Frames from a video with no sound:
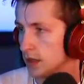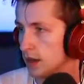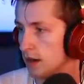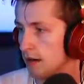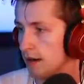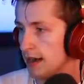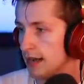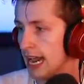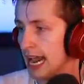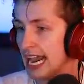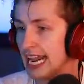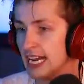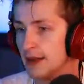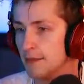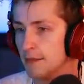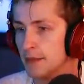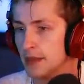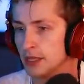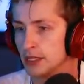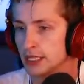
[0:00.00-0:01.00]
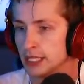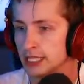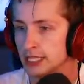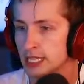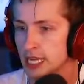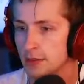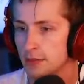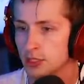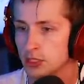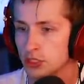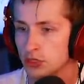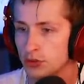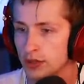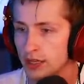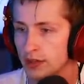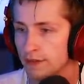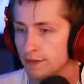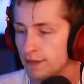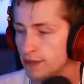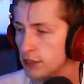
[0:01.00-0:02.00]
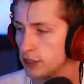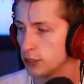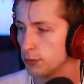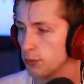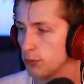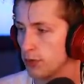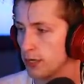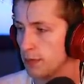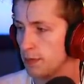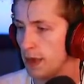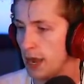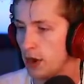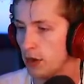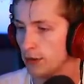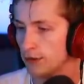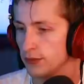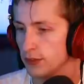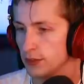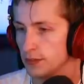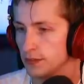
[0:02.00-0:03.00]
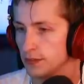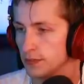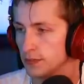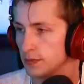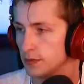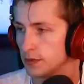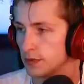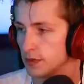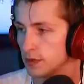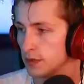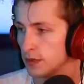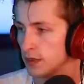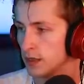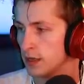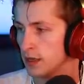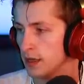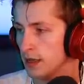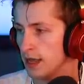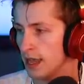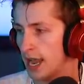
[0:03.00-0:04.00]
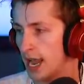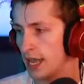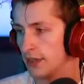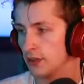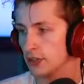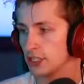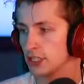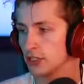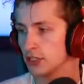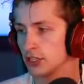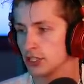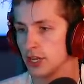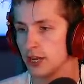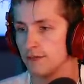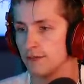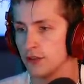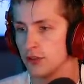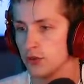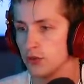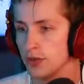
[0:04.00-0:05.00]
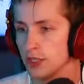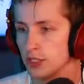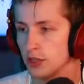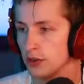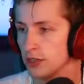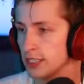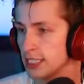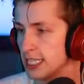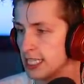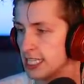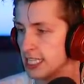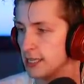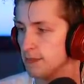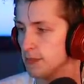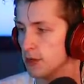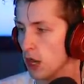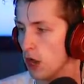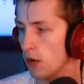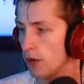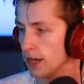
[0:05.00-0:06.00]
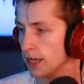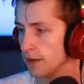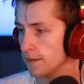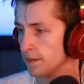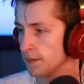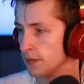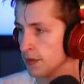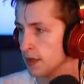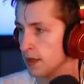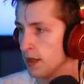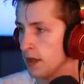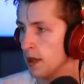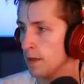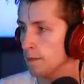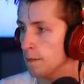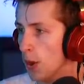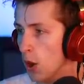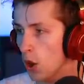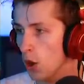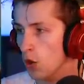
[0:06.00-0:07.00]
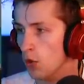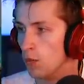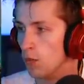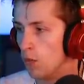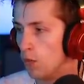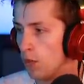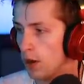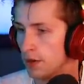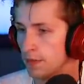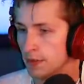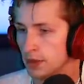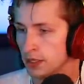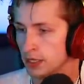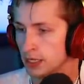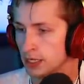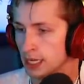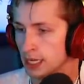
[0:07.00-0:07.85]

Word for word: Alright, 8 million damage crit. Feels pretty powerful. And they're still stunned for three turns. Keep going. Boom! 1 million